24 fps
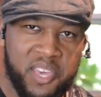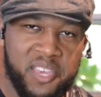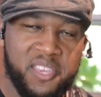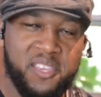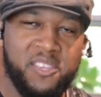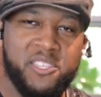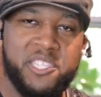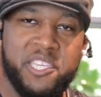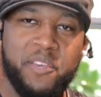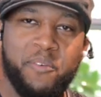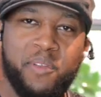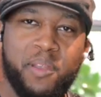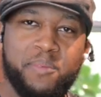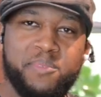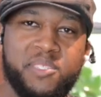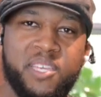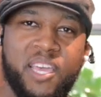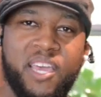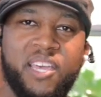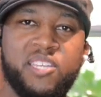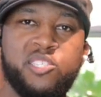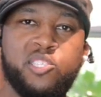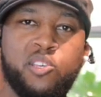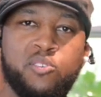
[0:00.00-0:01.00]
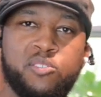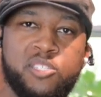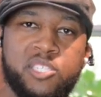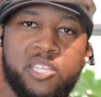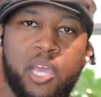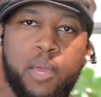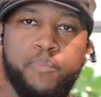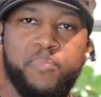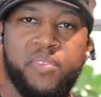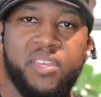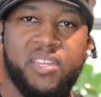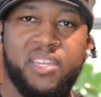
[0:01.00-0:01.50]
You see what I'm saying? So
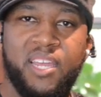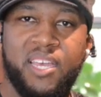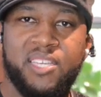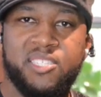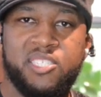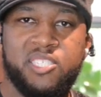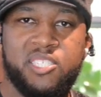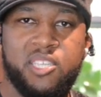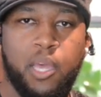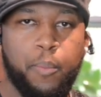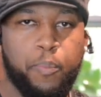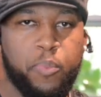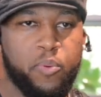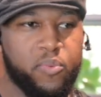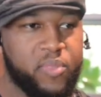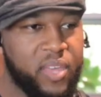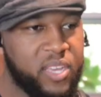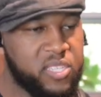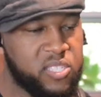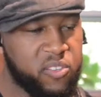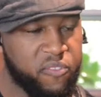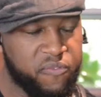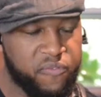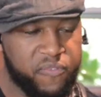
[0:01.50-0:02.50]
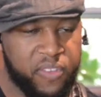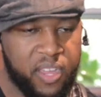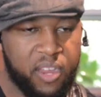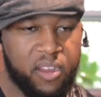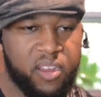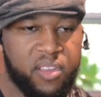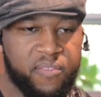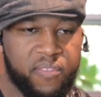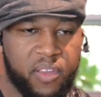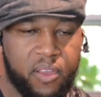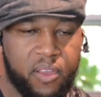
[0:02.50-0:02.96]
something that's simple, that's a very,